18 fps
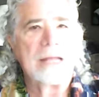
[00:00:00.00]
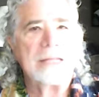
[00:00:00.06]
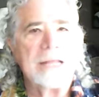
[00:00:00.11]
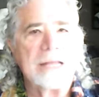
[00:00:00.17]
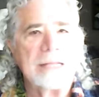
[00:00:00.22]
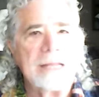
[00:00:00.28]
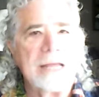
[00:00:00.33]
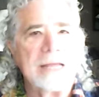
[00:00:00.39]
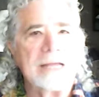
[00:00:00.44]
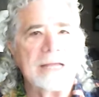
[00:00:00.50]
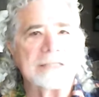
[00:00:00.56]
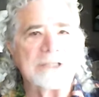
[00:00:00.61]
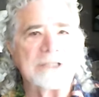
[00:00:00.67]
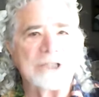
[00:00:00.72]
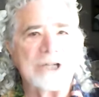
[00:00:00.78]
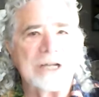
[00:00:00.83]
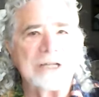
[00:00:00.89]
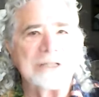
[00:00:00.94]
And then they
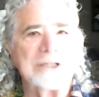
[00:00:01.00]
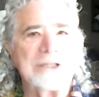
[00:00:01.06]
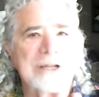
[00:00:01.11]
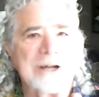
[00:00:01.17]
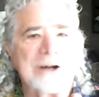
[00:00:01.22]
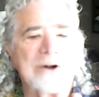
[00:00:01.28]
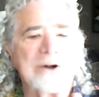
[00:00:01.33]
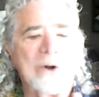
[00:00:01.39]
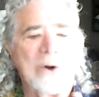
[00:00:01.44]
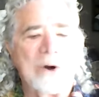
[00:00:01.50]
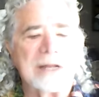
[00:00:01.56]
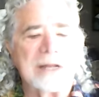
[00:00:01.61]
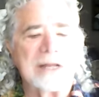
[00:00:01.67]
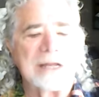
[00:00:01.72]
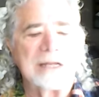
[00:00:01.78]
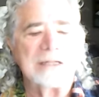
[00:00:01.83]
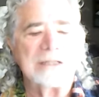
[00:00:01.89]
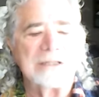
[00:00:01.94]
exchange their car
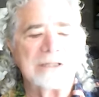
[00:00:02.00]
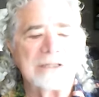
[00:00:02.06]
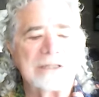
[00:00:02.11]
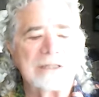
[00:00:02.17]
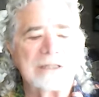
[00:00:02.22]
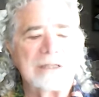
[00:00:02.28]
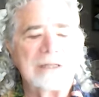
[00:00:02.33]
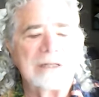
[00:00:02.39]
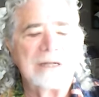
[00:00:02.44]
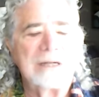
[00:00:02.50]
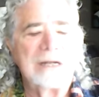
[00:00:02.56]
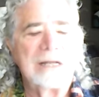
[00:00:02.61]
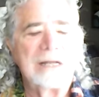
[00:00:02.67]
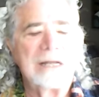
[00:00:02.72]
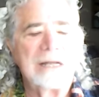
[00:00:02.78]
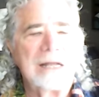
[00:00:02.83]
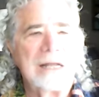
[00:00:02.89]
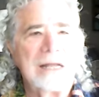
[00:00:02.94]
keys,
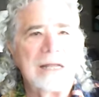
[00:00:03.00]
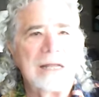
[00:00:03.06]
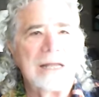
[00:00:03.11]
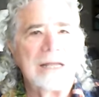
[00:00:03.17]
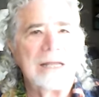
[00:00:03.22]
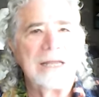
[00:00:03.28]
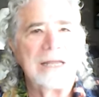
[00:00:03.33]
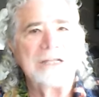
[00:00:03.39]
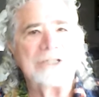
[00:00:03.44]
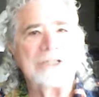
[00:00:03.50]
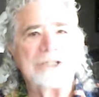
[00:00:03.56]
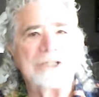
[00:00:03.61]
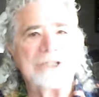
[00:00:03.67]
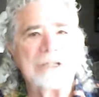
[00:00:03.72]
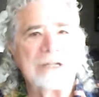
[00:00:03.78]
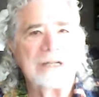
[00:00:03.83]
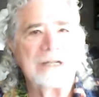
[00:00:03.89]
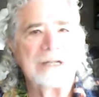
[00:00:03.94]

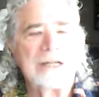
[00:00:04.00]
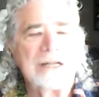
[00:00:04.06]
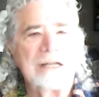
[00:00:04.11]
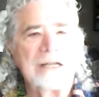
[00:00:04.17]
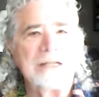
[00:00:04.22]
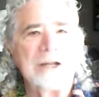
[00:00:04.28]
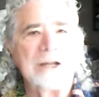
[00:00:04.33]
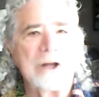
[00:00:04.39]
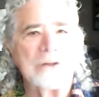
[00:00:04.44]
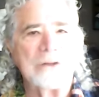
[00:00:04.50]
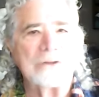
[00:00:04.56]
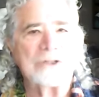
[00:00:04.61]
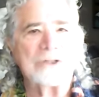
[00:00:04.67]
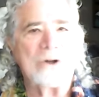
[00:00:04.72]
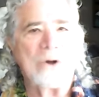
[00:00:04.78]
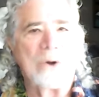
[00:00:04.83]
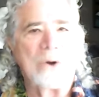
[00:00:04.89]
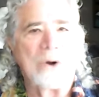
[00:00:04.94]
each in the
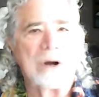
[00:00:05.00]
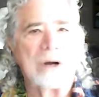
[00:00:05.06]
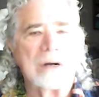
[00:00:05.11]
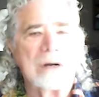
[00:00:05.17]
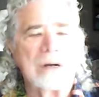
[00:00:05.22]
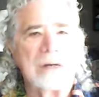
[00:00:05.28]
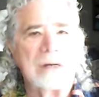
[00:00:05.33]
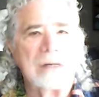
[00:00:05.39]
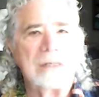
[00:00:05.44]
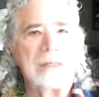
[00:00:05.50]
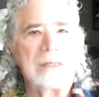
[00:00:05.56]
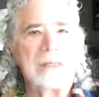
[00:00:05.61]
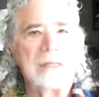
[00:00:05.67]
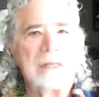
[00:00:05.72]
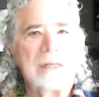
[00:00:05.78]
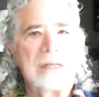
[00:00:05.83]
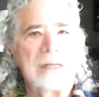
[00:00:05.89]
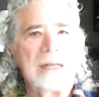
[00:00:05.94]
other's car,
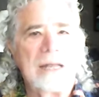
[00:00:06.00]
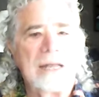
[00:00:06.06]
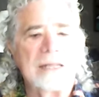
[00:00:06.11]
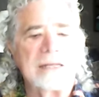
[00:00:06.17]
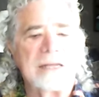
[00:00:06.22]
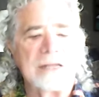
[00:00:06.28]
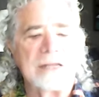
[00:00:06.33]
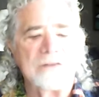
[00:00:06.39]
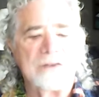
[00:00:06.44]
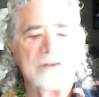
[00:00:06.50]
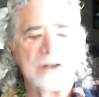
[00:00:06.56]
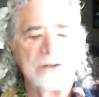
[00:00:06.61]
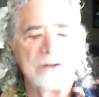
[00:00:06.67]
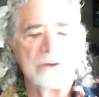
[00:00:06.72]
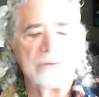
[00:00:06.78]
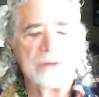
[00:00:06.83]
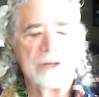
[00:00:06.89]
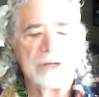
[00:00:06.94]
and
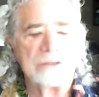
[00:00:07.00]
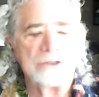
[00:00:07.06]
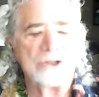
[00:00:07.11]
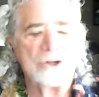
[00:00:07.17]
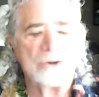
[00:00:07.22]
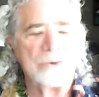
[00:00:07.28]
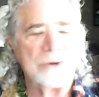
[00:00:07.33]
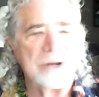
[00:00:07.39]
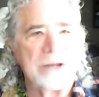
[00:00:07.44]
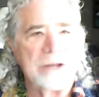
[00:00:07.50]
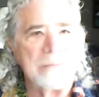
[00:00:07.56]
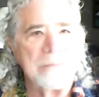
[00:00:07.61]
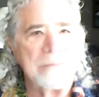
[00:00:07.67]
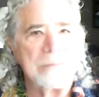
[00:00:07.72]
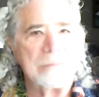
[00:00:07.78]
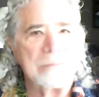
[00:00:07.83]
continue their journey.